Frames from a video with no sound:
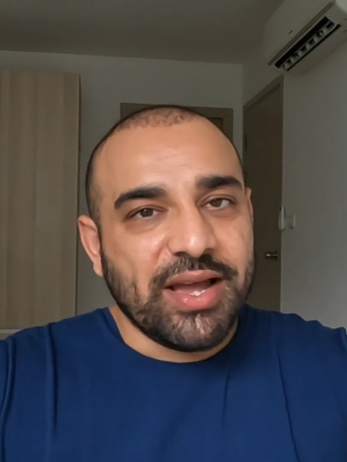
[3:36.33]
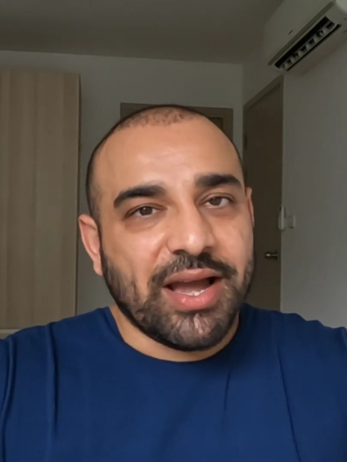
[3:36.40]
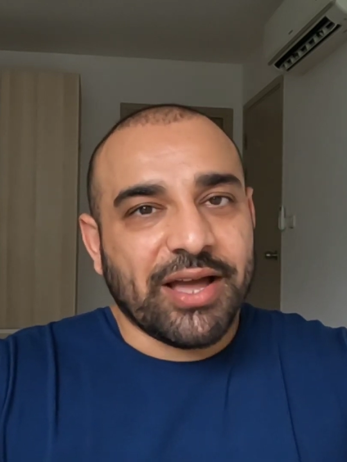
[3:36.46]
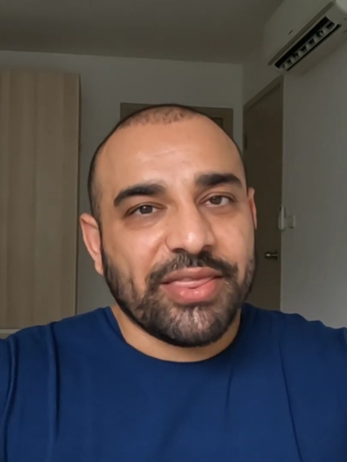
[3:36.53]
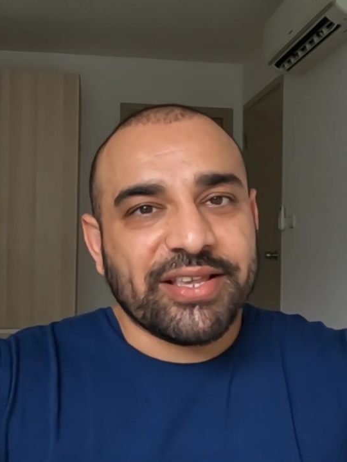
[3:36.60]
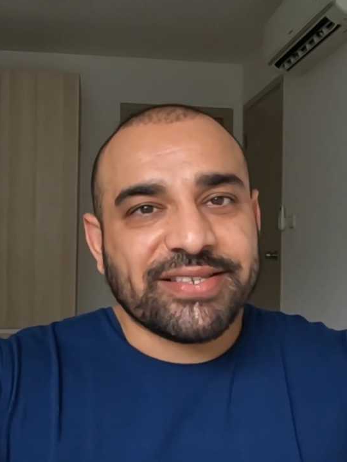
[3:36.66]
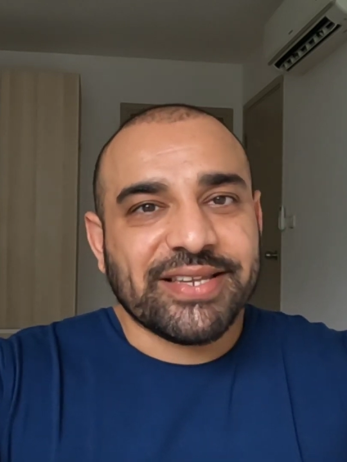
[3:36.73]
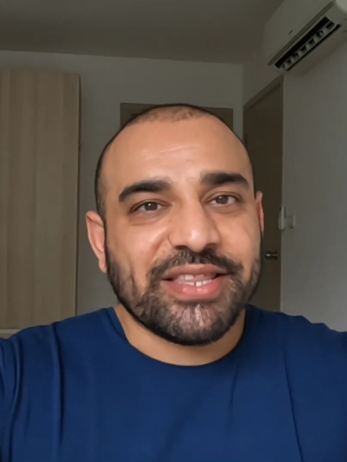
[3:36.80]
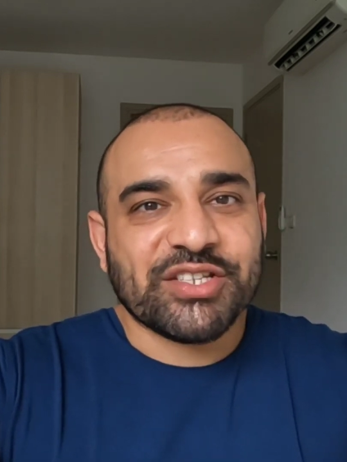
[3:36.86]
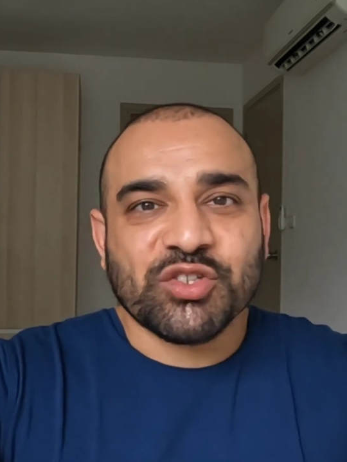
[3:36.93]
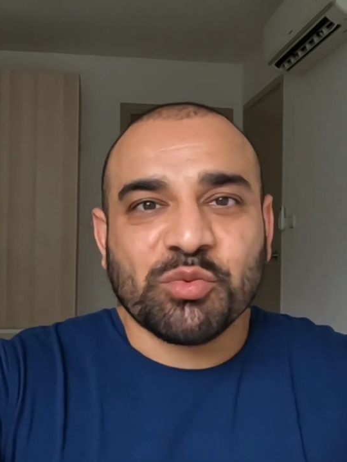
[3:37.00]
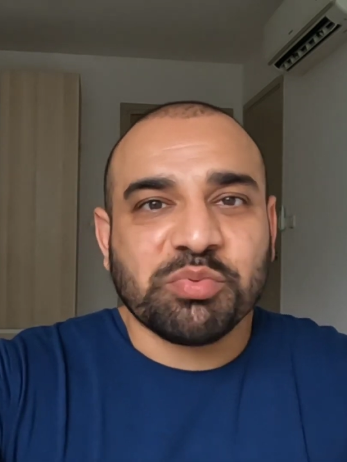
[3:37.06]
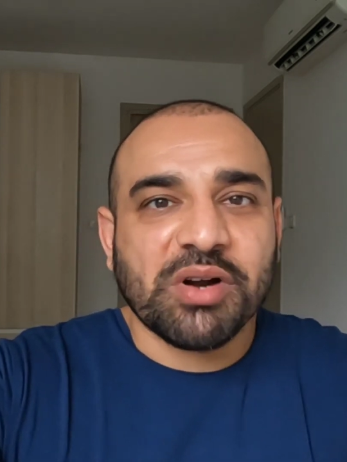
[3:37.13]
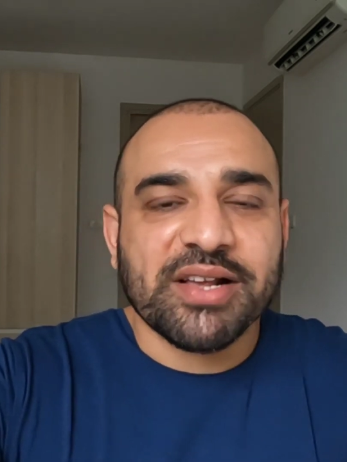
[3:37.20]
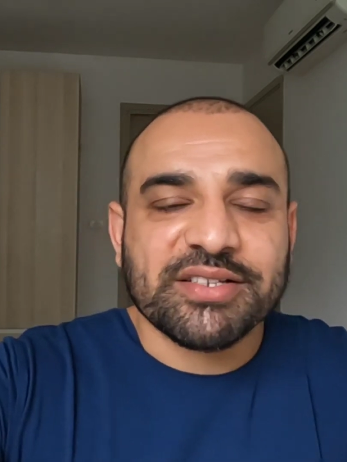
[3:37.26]
They say there's
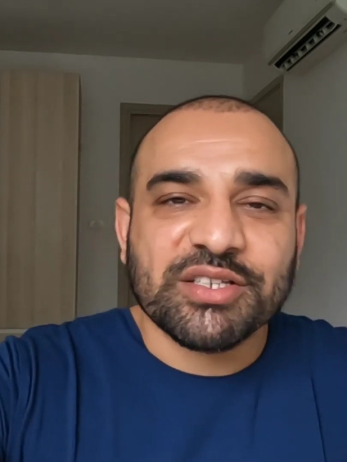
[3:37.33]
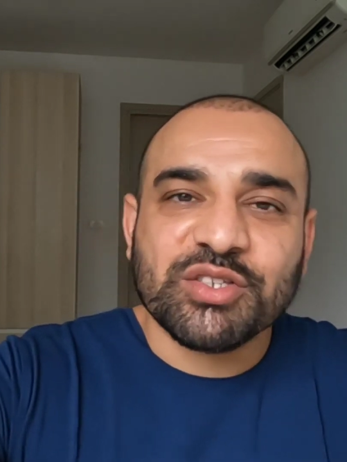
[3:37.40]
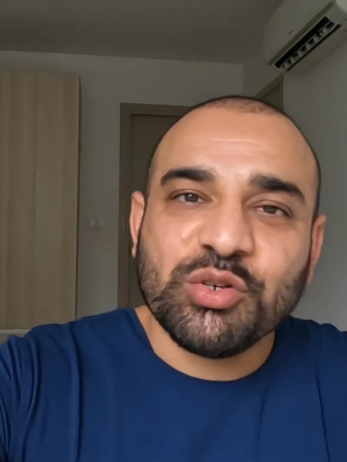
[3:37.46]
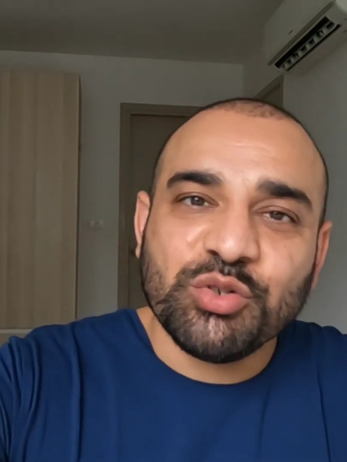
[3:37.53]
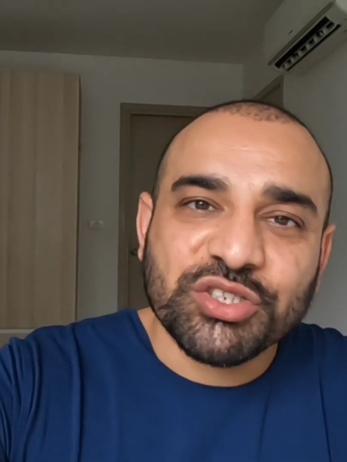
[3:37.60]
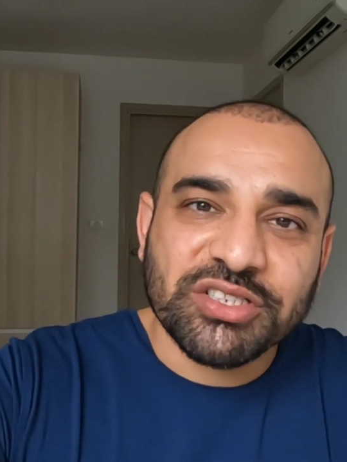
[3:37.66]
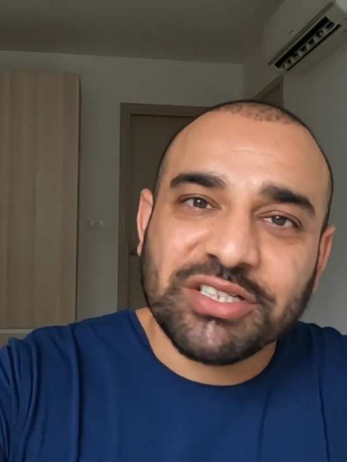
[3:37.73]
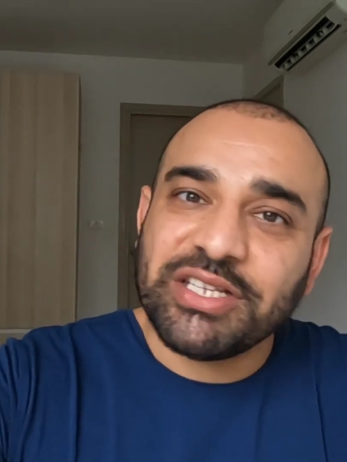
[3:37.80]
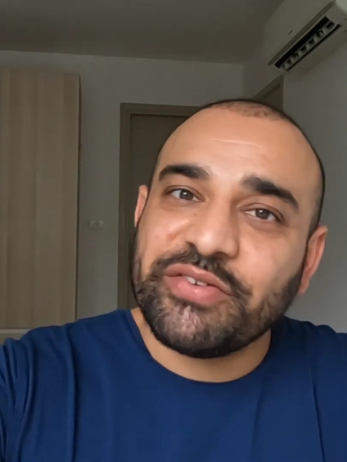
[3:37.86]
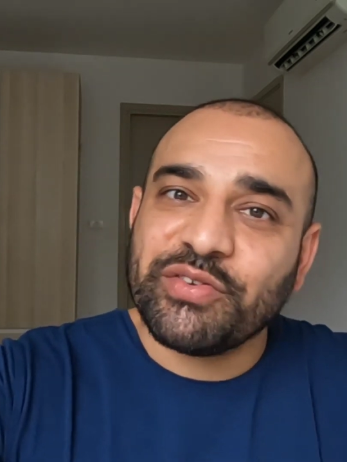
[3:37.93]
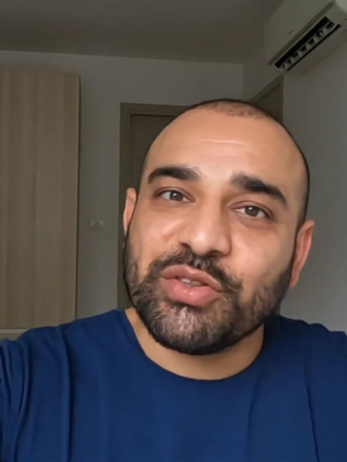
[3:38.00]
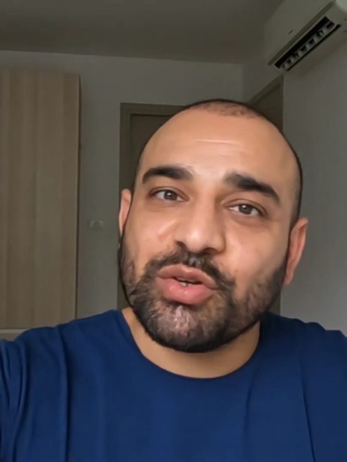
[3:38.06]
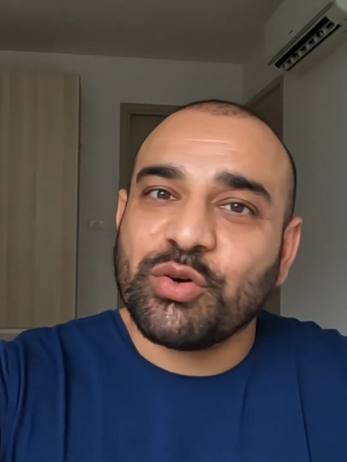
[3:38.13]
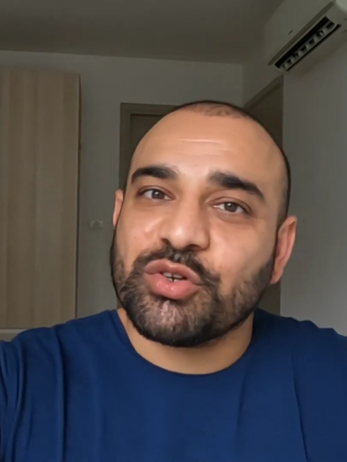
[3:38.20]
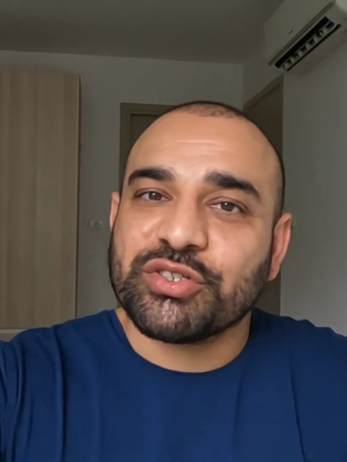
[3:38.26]
no prostitution, even though